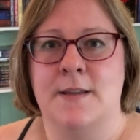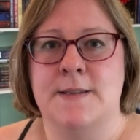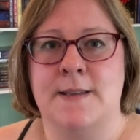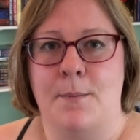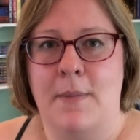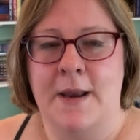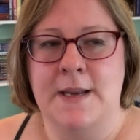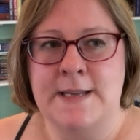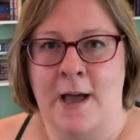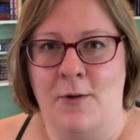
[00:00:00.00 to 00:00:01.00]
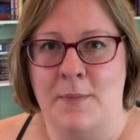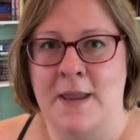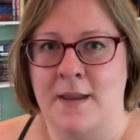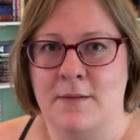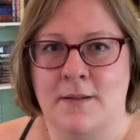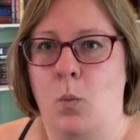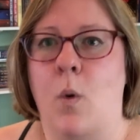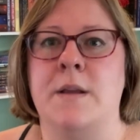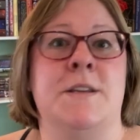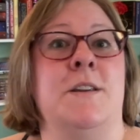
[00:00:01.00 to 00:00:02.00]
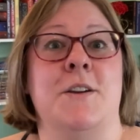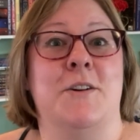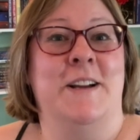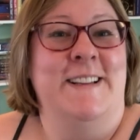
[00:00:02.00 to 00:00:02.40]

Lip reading: somebody tell me what to do.